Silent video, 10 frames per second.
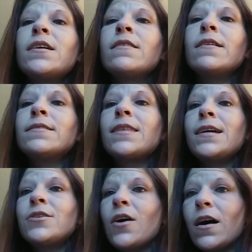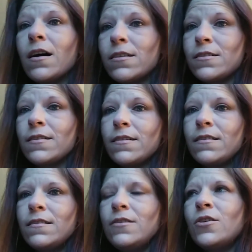unless they talked,
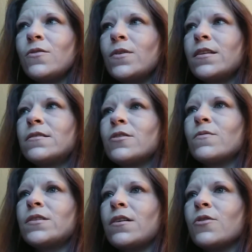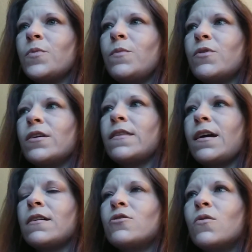you know, unless there was other people that they
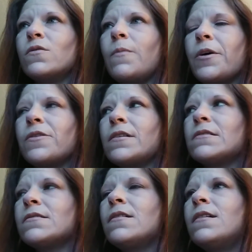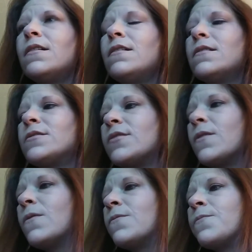had told about this.
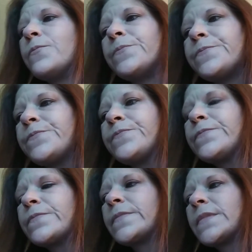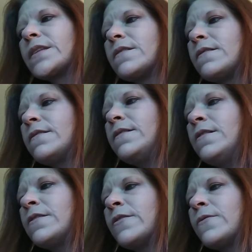So,
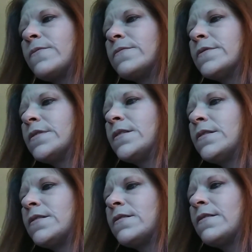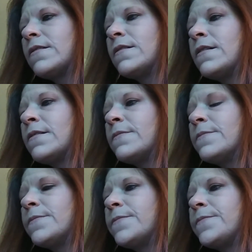you know,
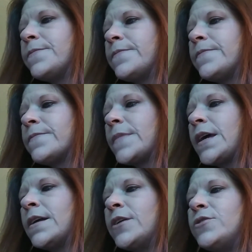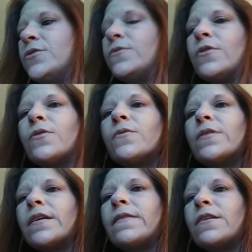um, and I do know
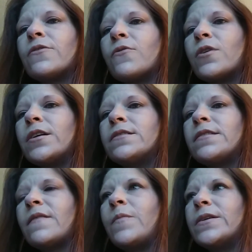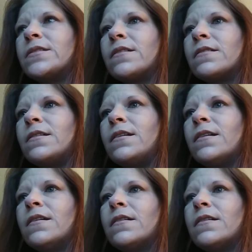that the authorities have basically